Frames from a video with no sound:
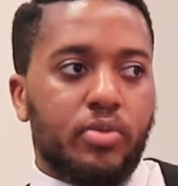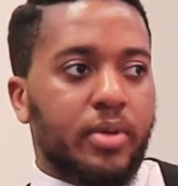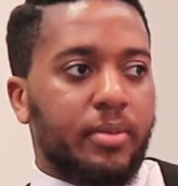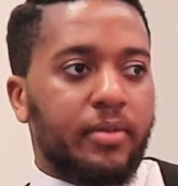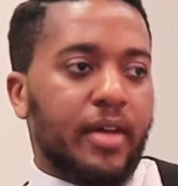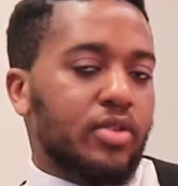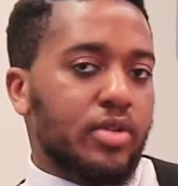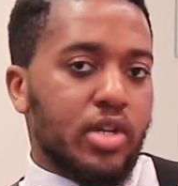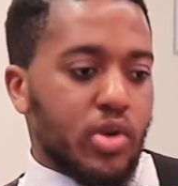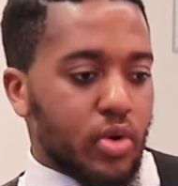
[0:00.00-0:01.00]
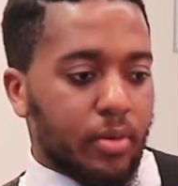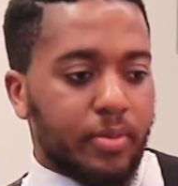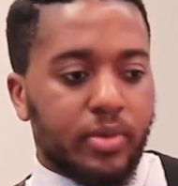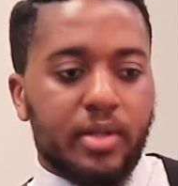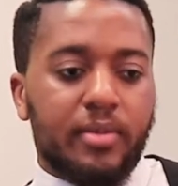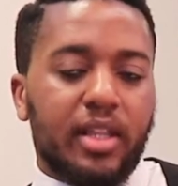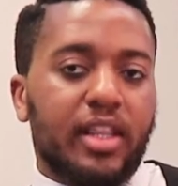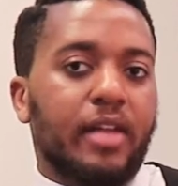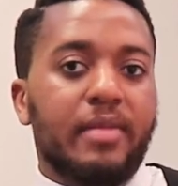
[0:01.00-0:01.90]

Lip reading: open up a factory in Europe or something like that,